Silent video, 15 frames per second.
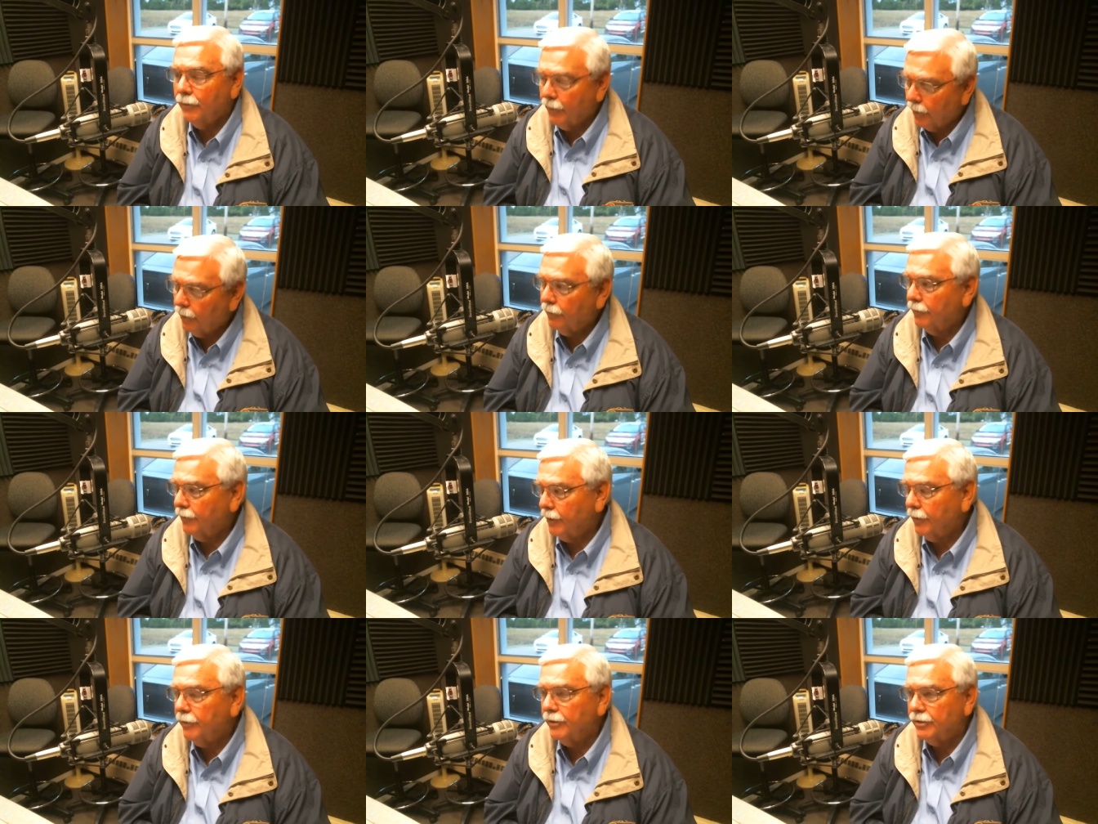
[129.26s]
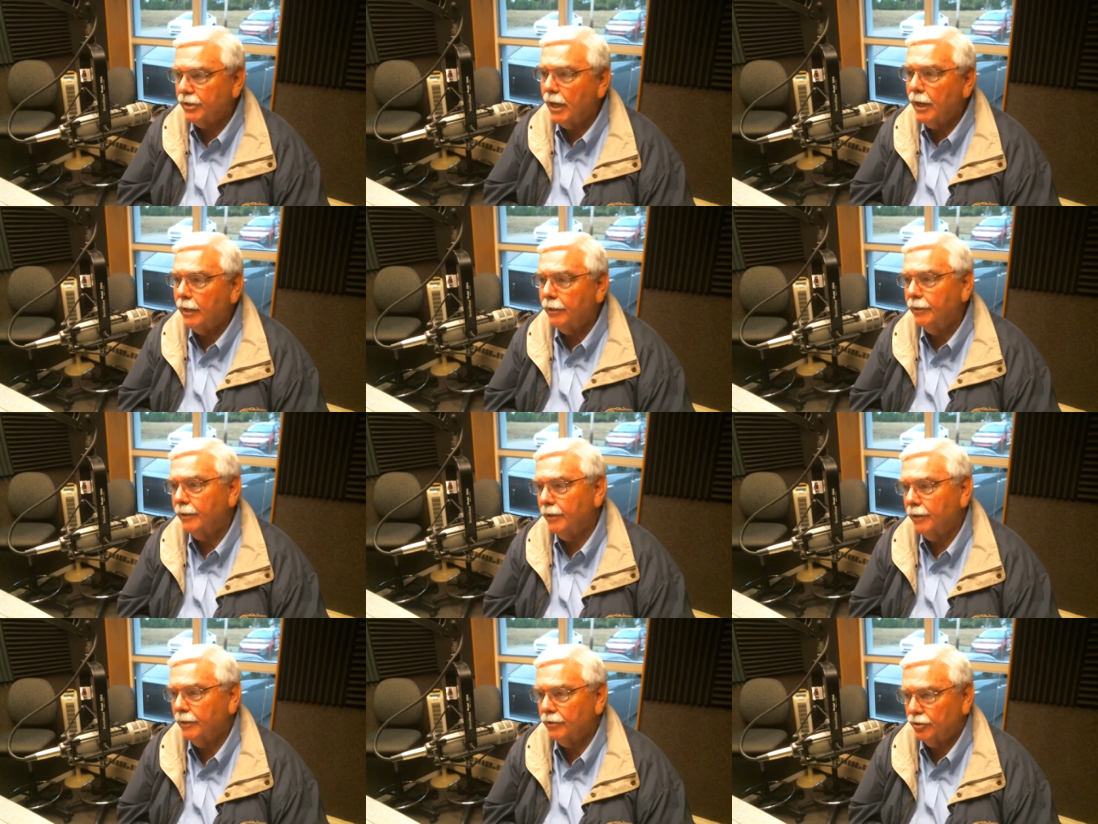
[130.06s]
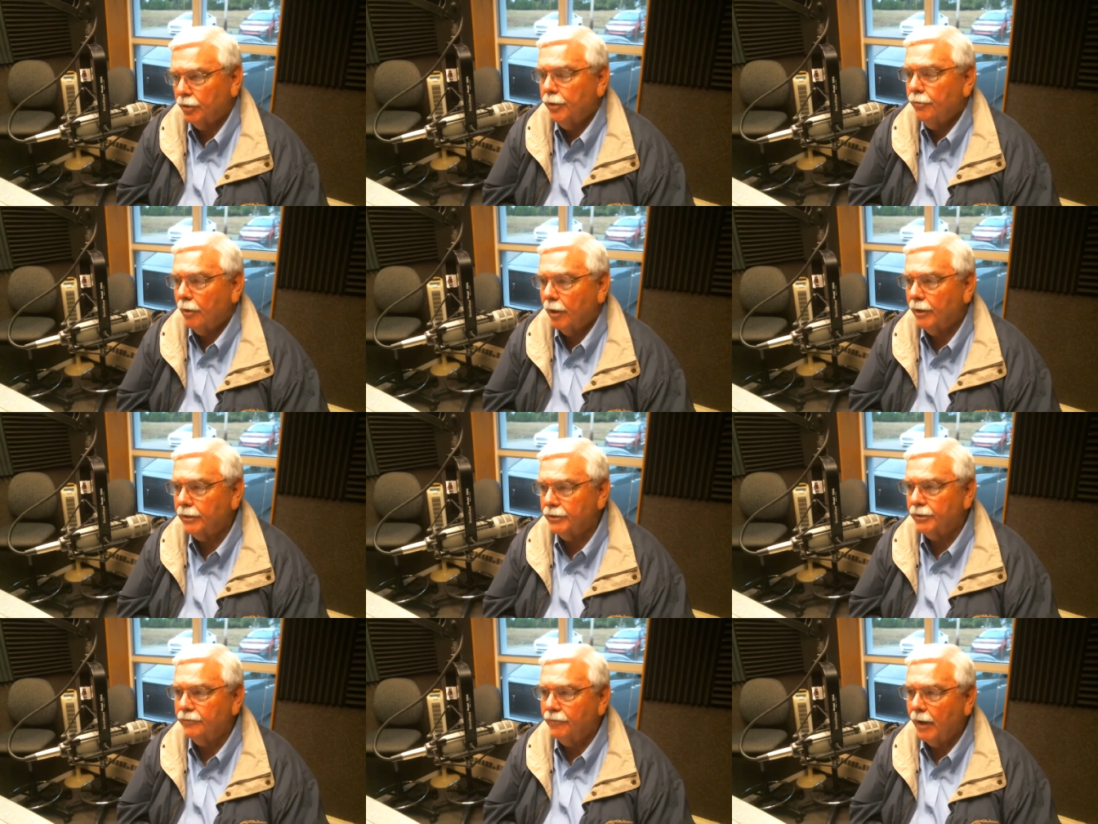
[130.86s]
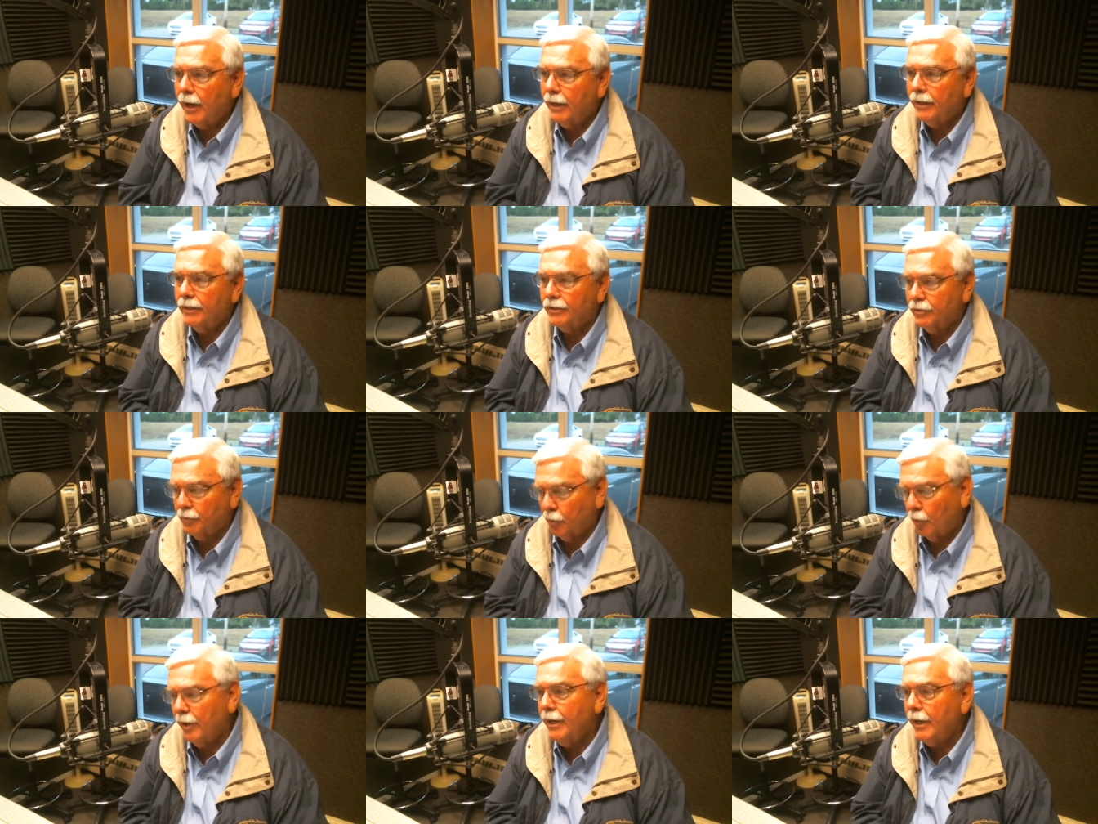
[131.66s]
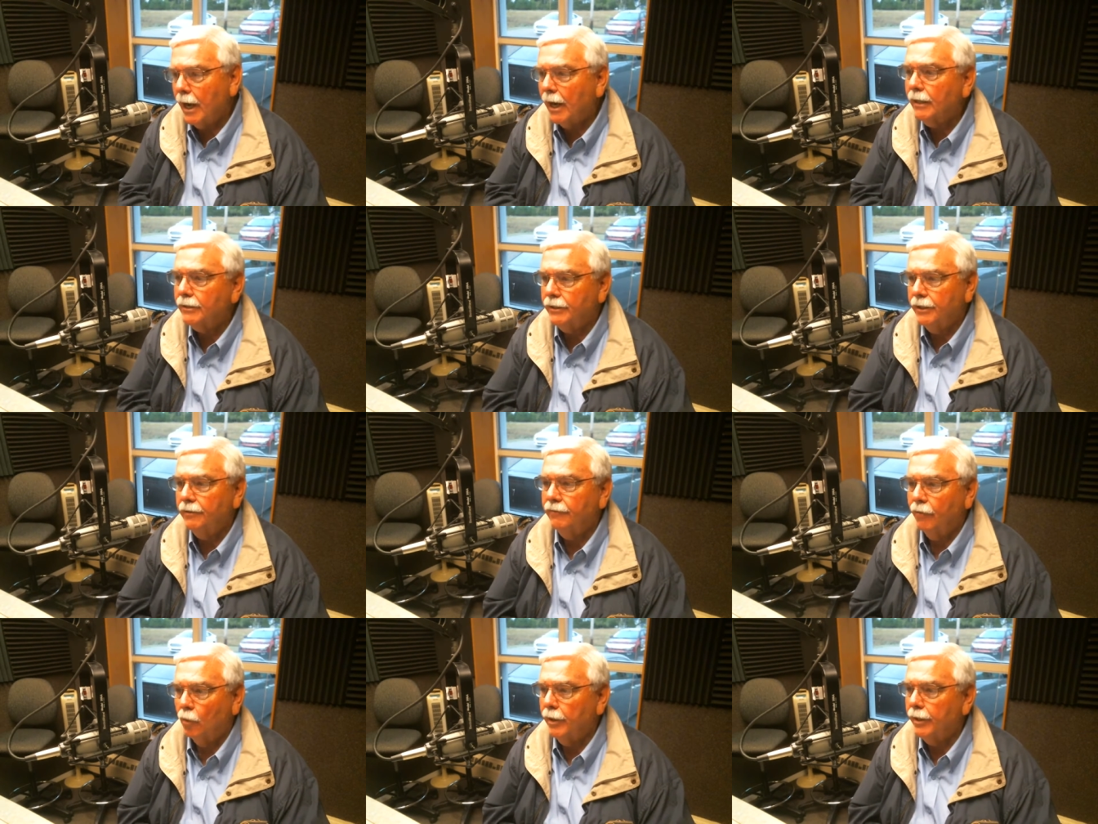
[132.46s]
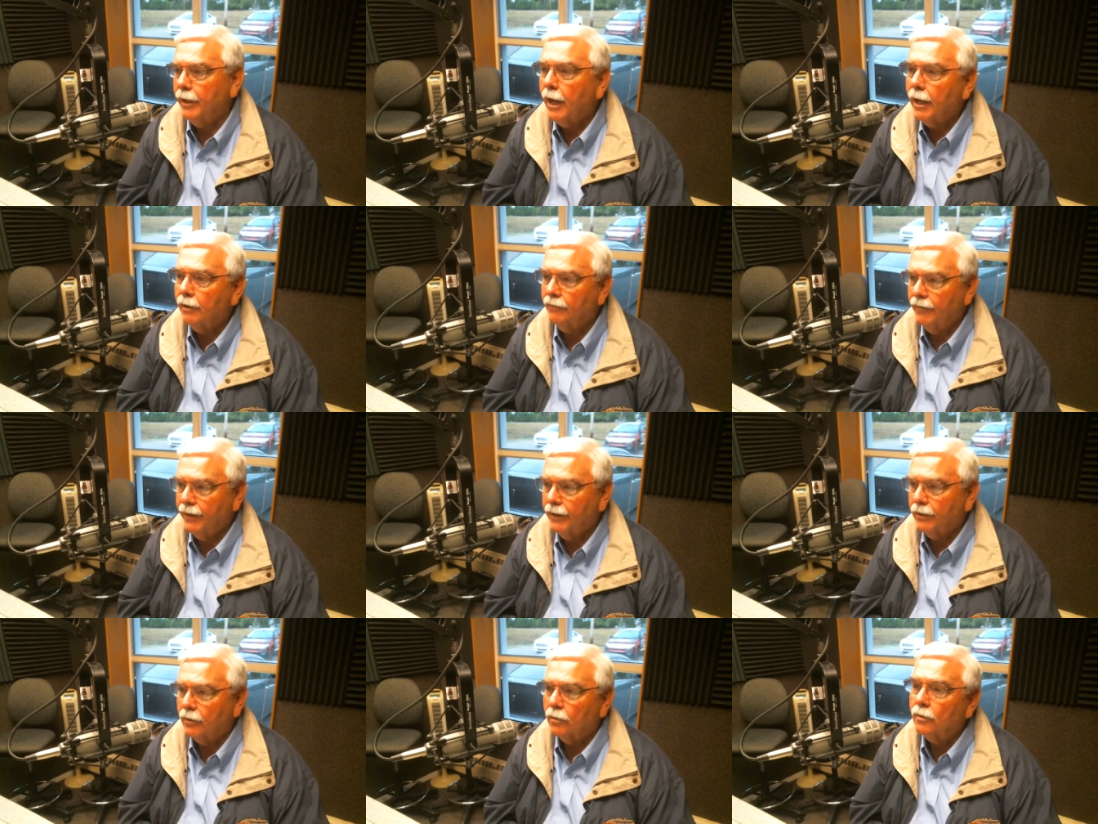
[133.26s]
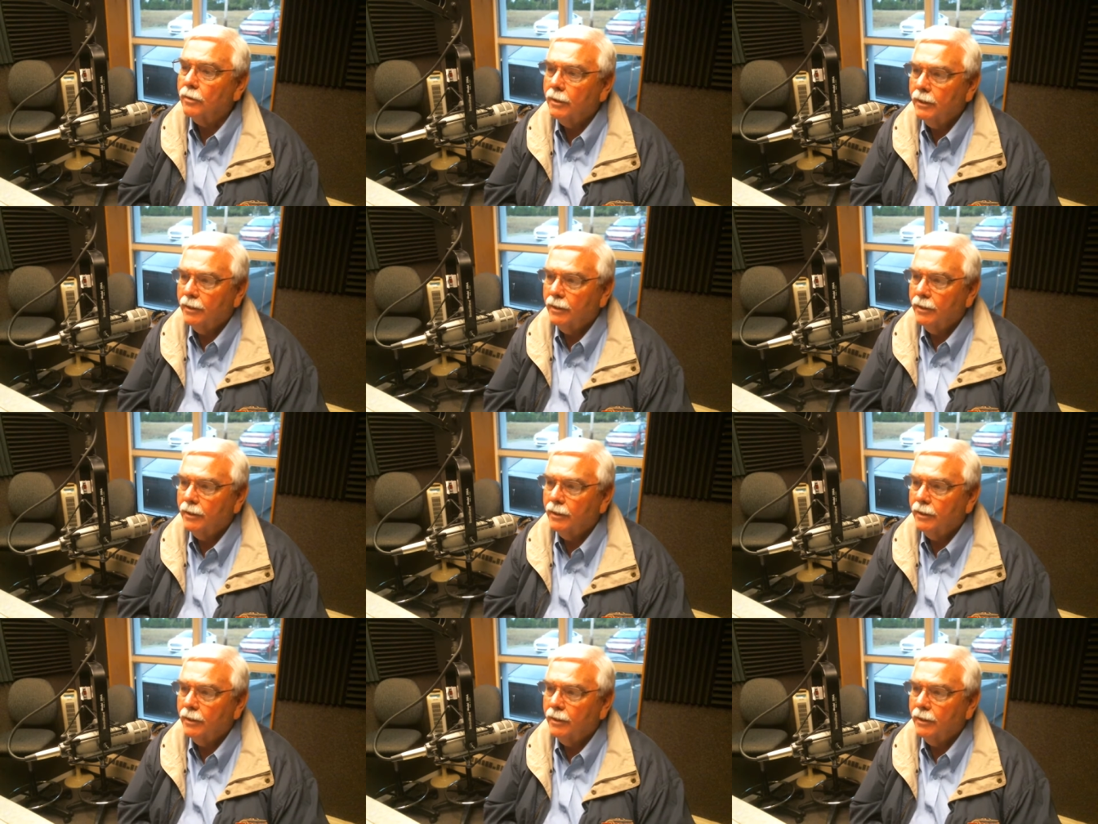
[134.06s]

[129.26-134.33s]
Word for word: They're designed, street rod is defined as a pre-1949 vehicle